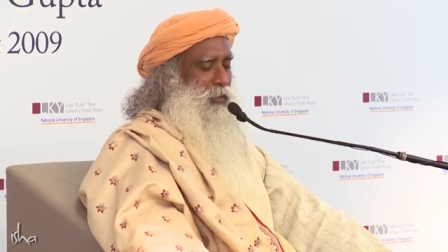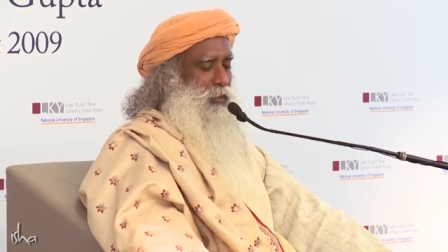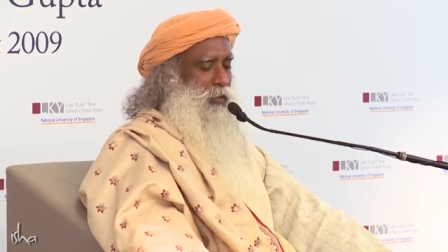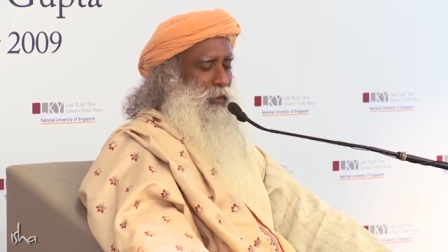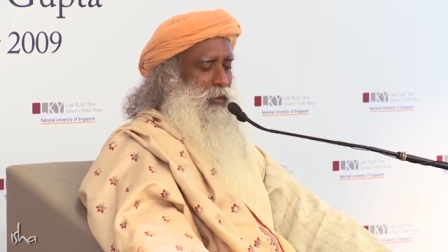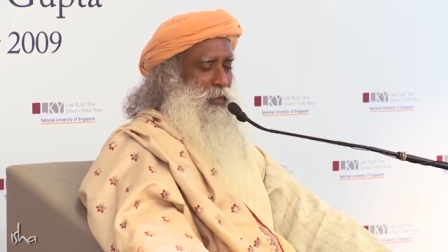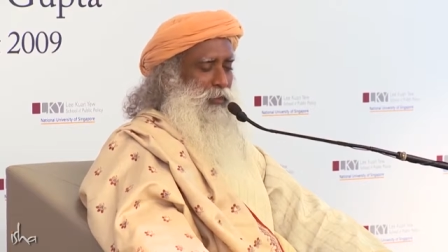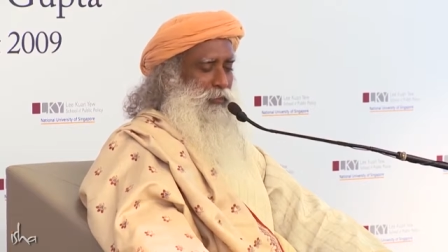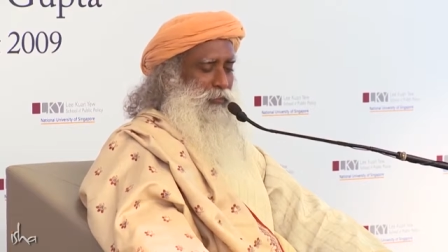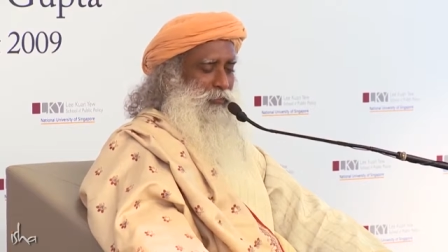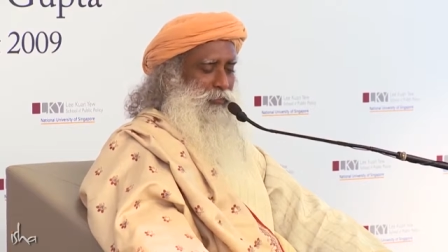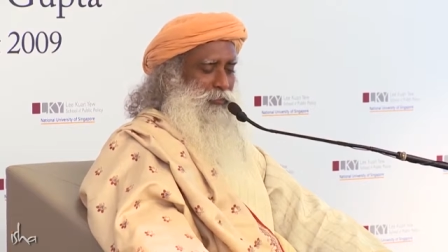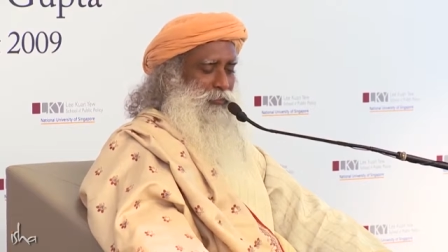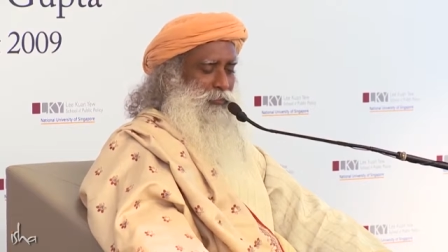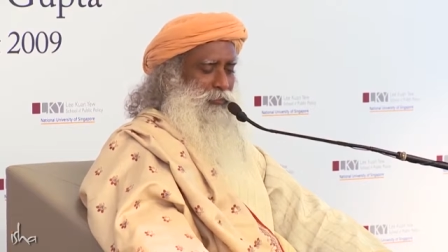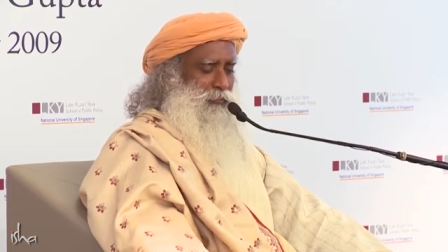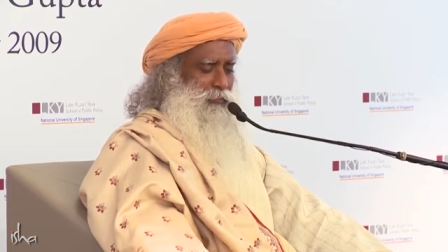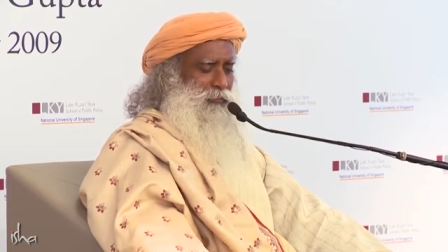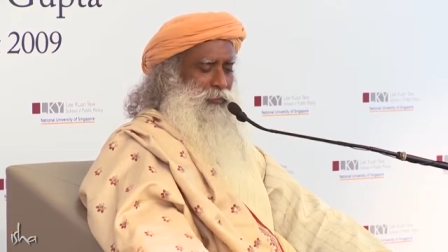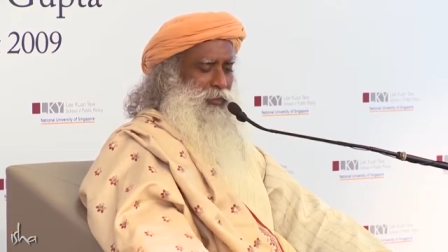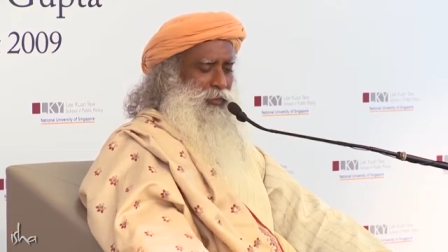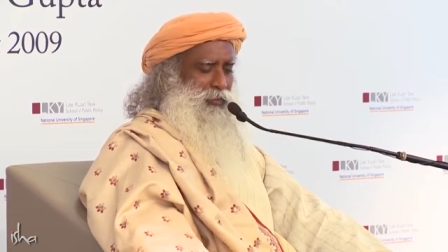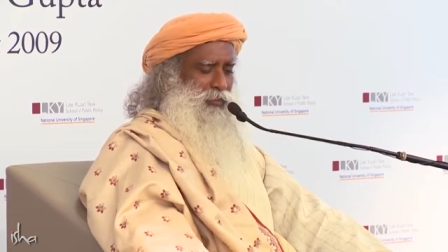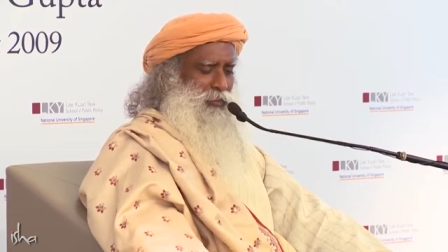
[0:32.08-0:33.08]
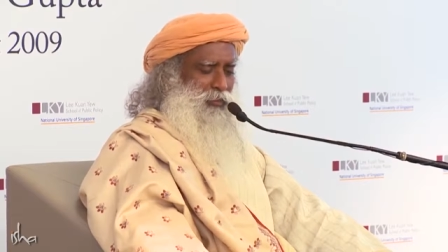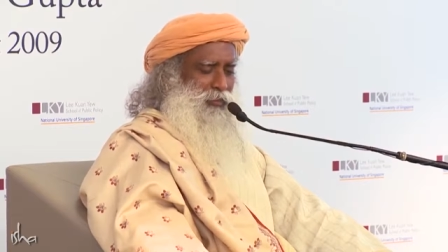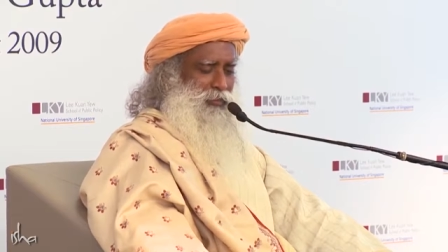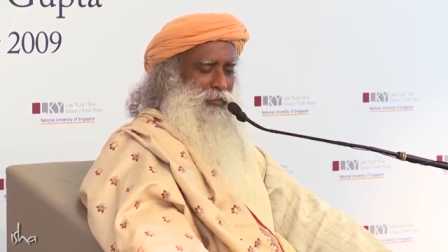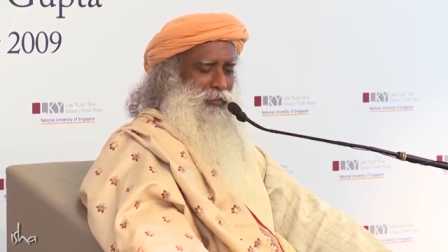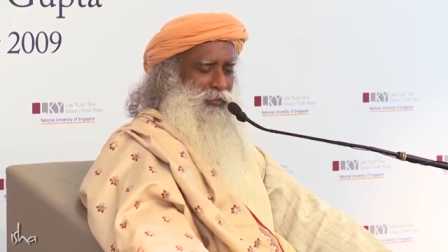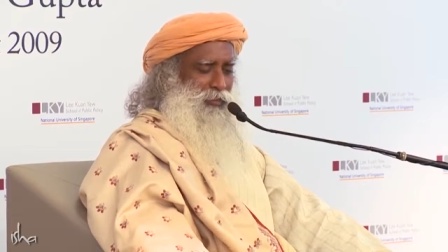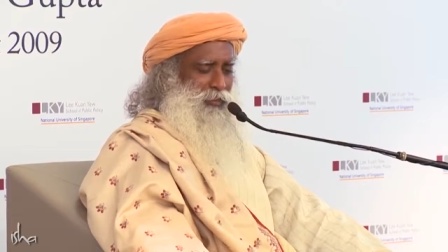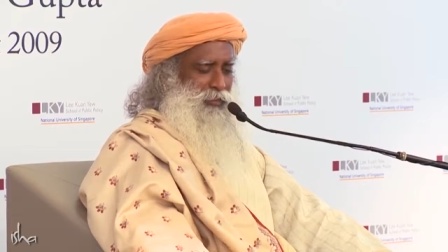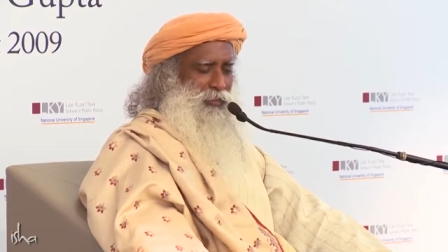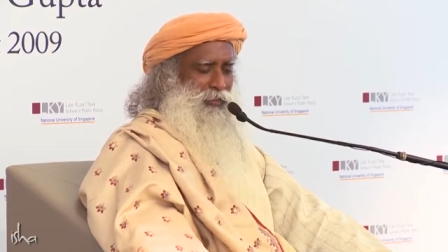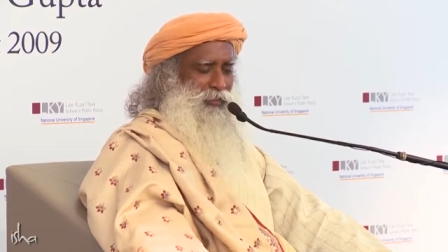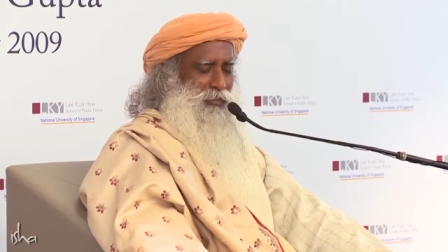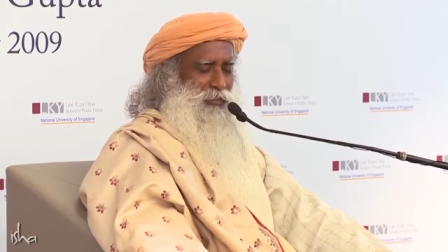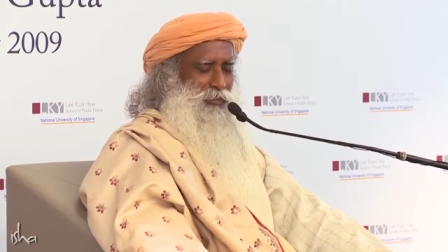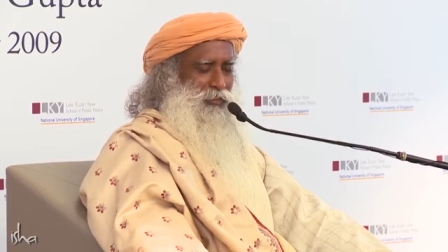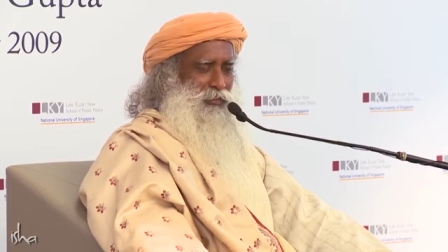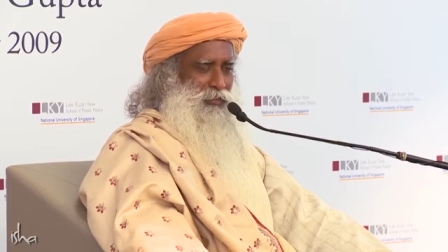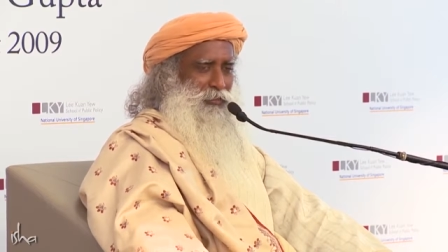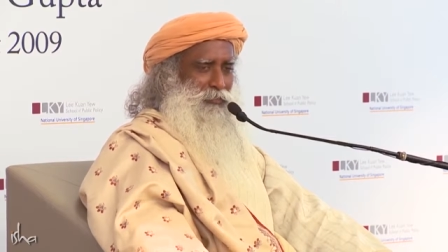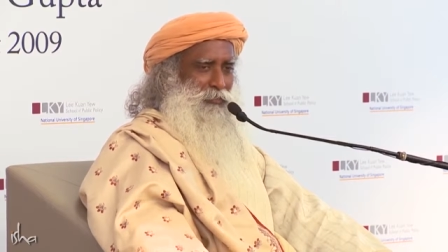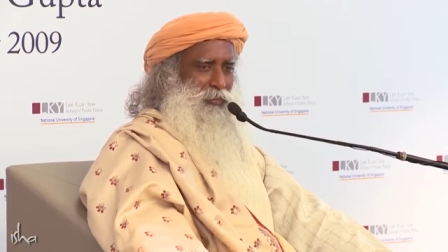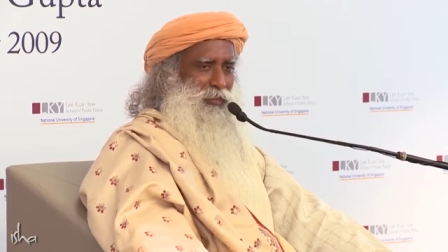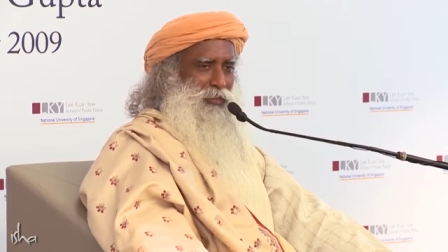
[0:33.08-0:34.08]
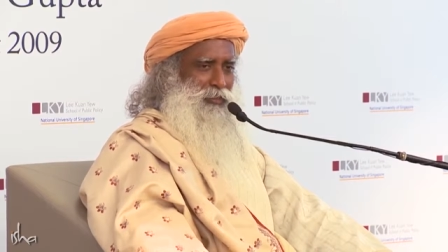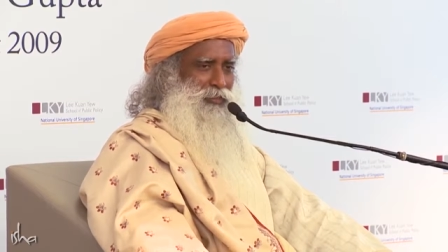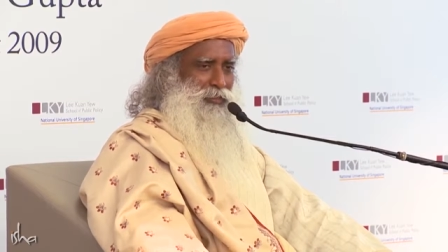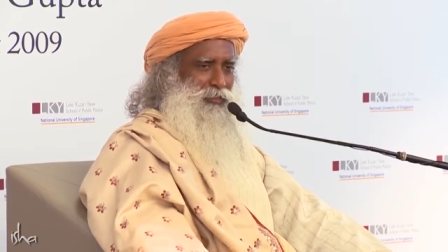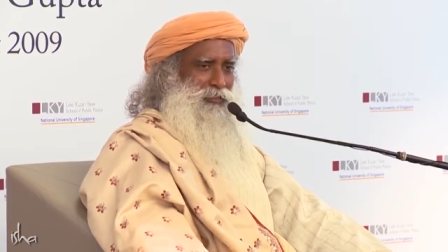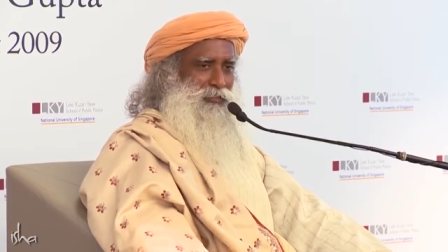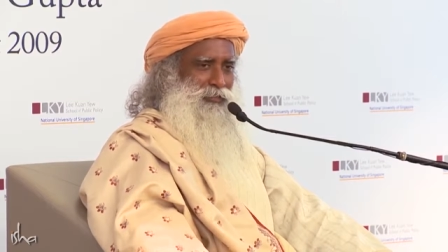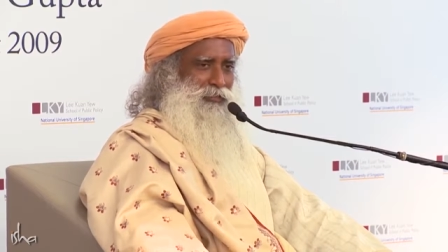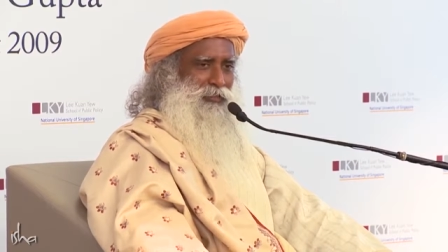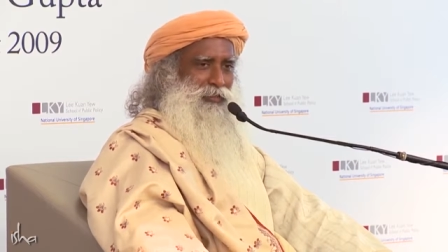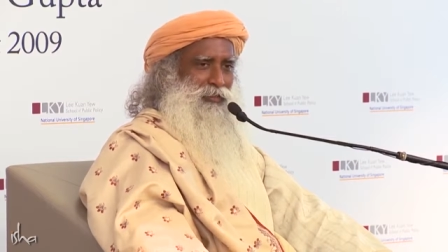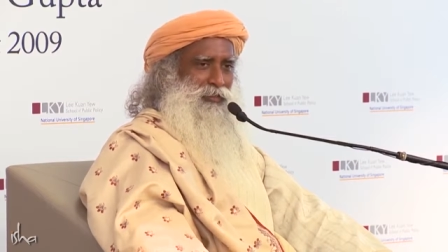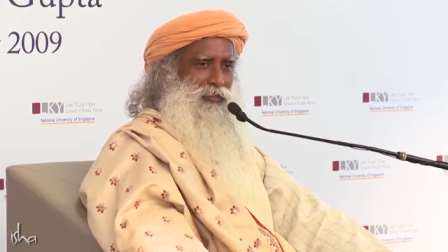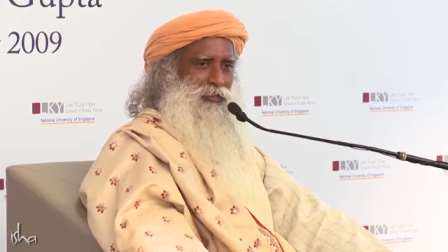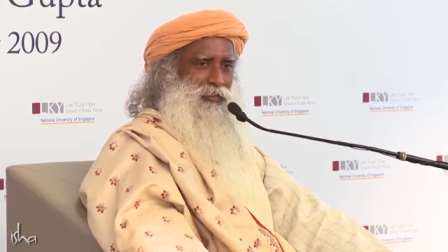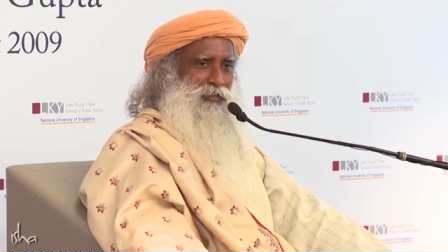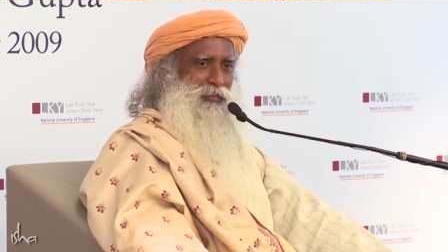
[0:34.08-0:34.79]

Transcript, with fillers: how could you… essentially a leader means uh,